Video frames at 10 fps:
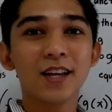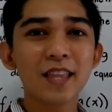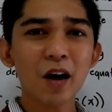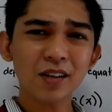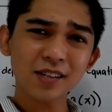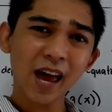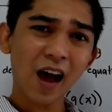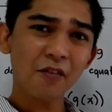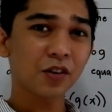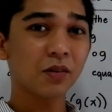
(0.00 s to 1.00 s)
Now let's
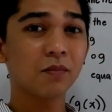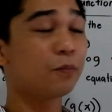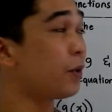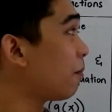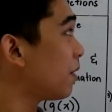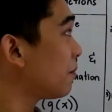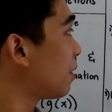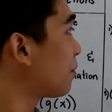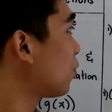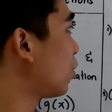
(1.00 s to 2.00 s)
have problem
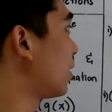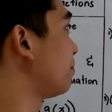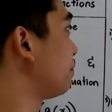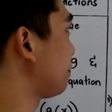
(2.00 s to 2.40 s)
number 1.